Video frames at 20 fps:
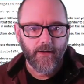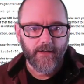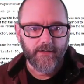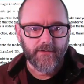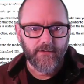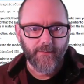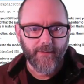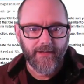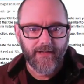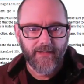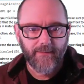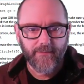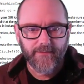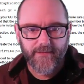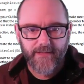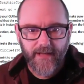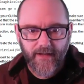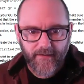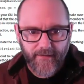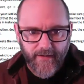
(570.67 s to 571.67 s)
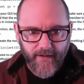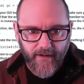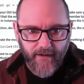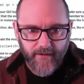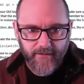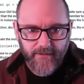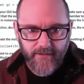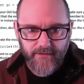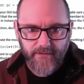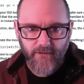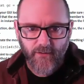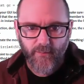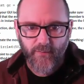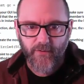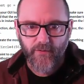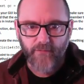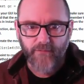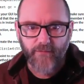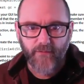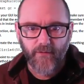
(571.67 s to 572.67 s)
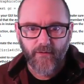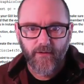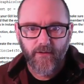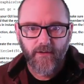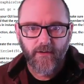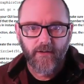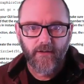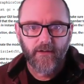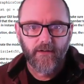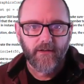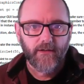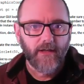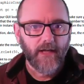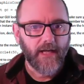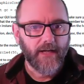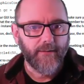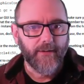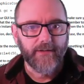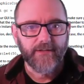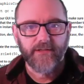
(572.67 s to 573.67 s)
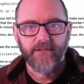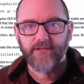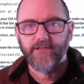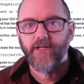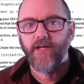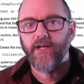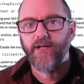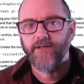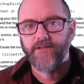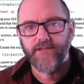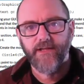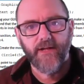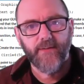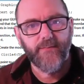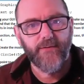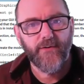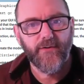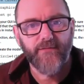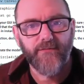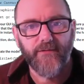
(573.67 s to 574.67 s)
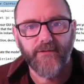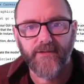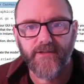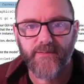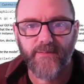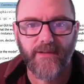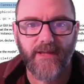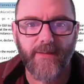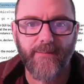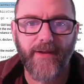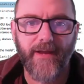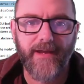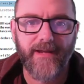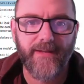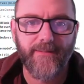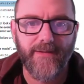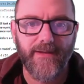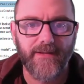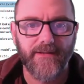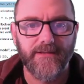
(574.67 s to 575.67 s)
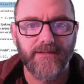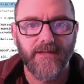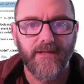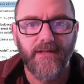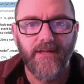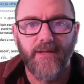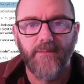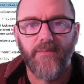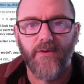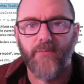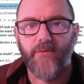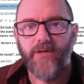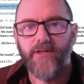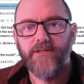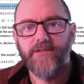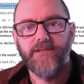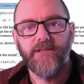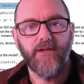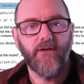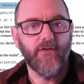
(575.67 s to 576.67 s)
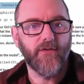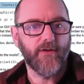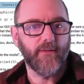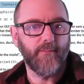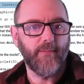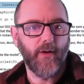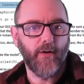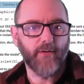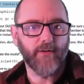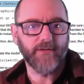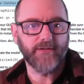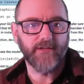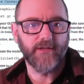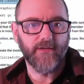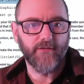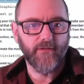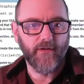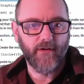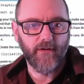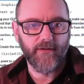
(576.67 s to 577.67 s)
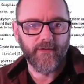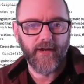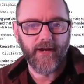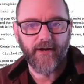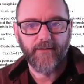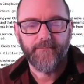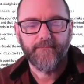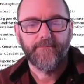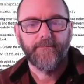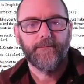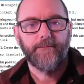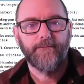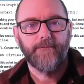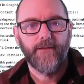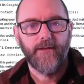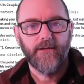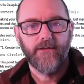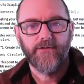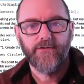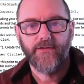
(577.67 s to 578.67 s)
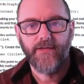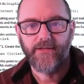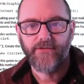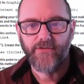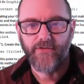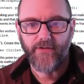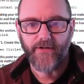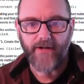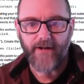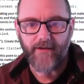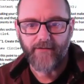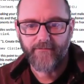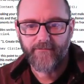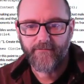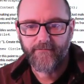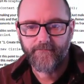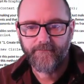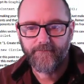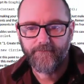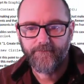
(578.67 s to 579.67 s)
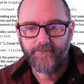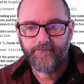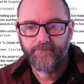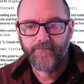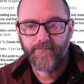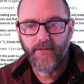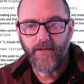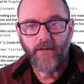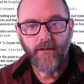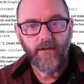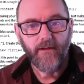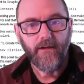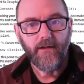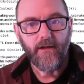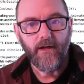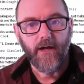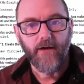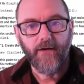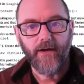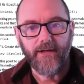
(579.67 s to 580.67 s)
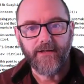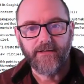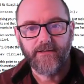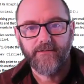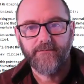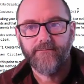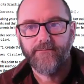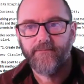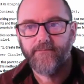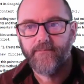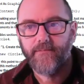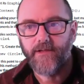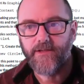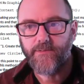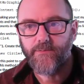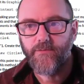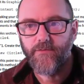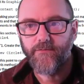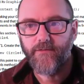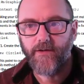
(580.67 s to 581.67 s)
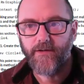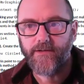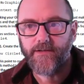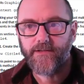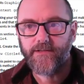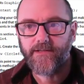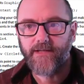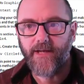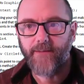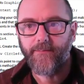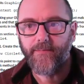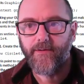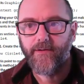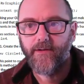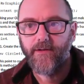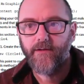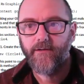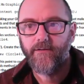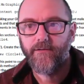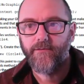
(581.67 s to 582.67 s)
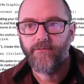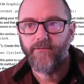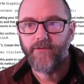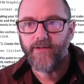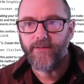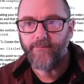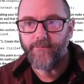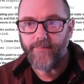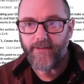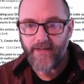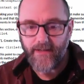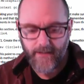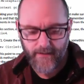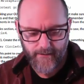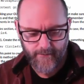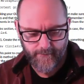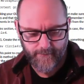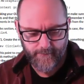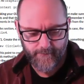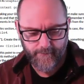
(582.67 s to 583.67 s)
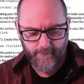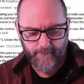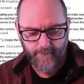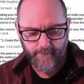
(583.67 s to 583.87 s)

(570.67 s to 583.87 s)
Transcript: All right, so my label's down there. Doesn't look beautiful. Anyways, it's not a beautiful display by any means, but we can see all the components and they're all there. So that's good enough. All right, let's move on to step 3B.